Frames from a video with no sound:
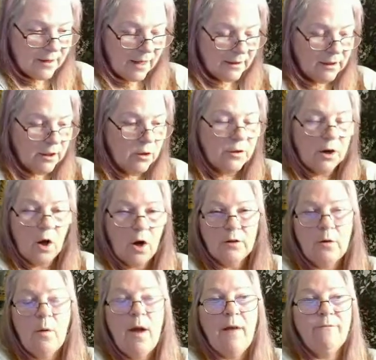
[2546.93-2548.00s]
actual
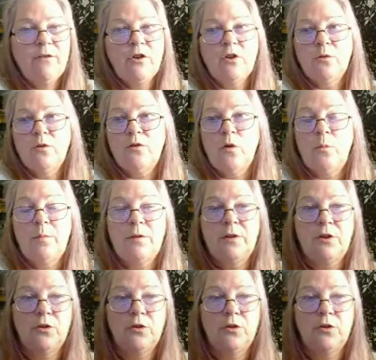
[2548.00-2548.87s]
information about what,